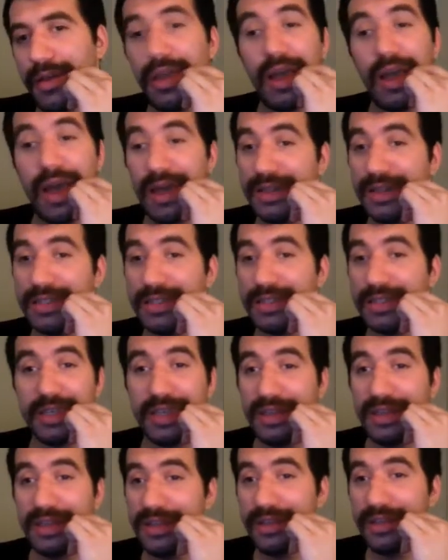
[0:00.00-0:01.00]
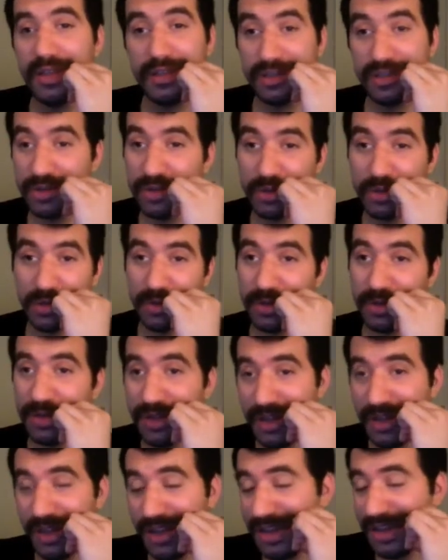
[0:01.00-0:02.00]
Yeah, honestly, it's true.
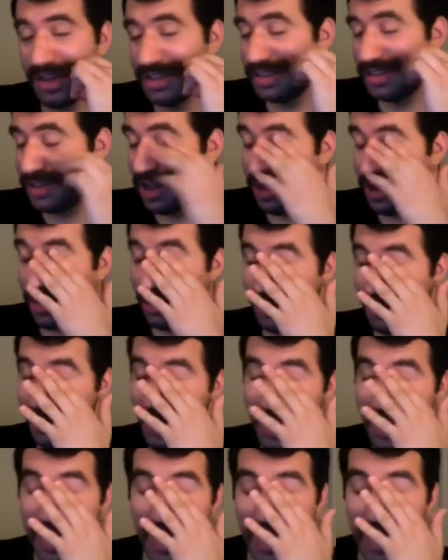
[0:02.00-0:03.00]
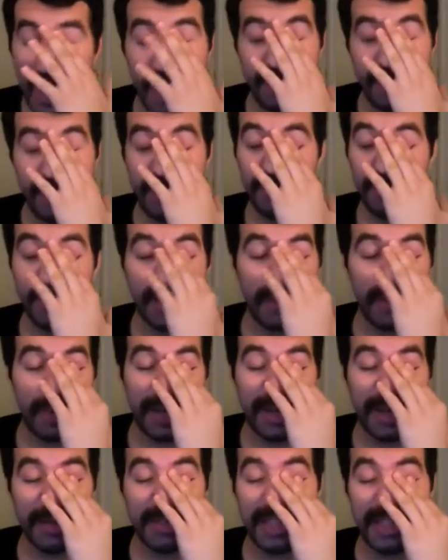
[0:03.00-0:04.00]
So, I mean, really,
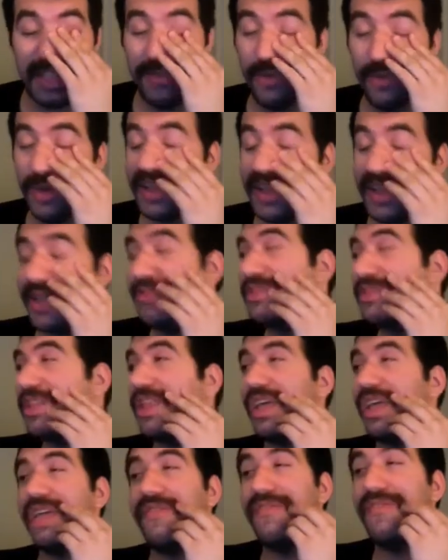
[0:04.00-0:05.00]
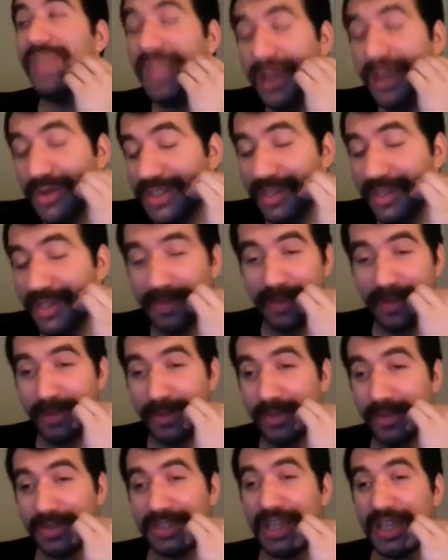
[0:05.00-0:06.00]
when it comes, even when it comes to like videos that
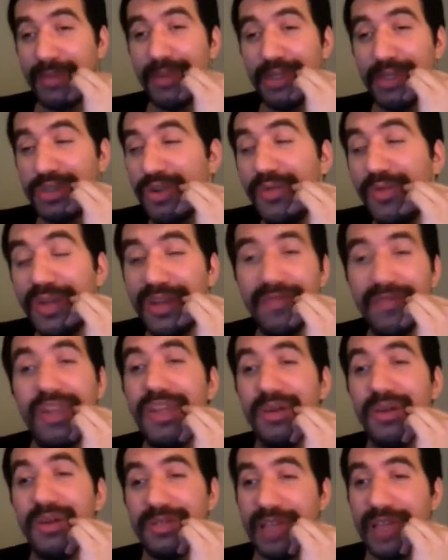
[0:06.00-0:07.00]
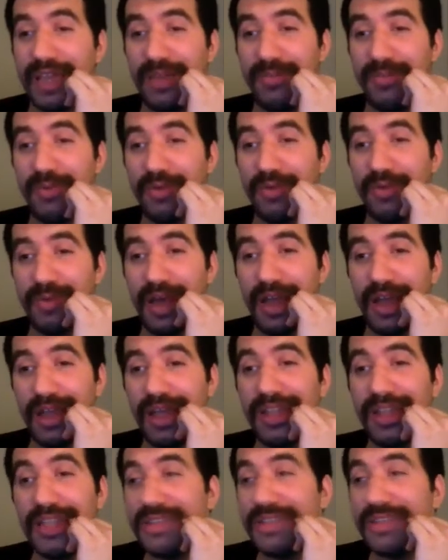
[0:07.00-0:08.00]
people will send me, two minute videos I get bored
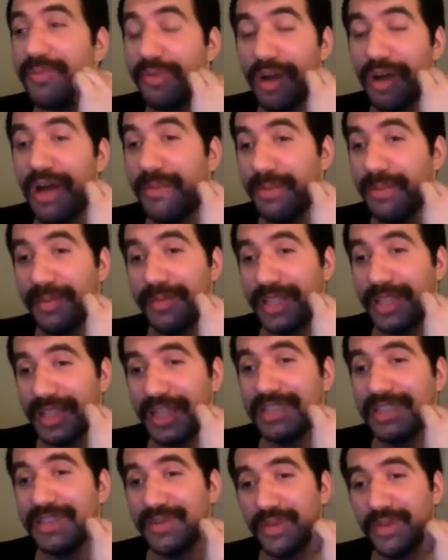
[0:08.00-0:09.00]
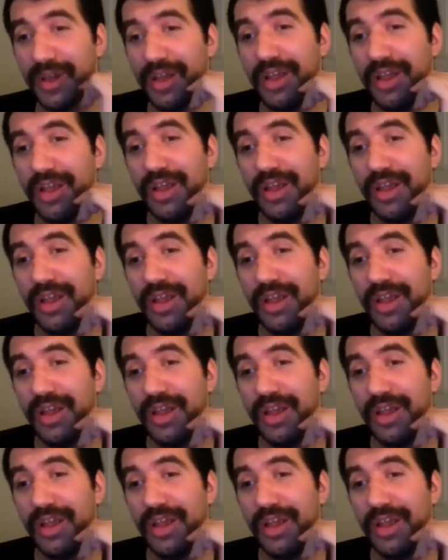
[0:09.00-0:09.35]
by, and that's a problem. Like that's a,